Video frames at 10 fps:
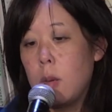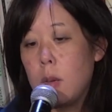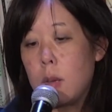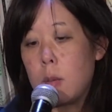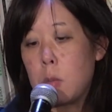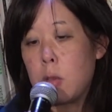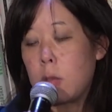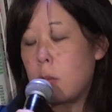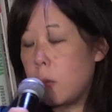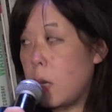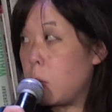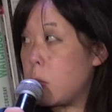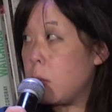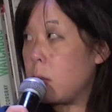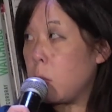those are the
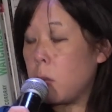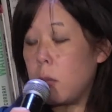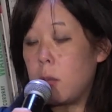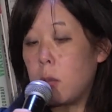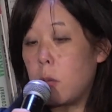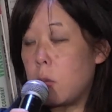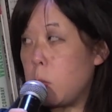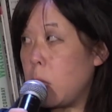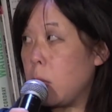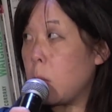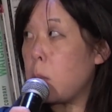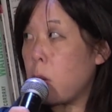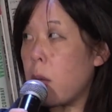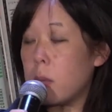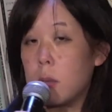languages that have really served me in my
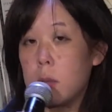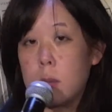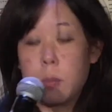practice.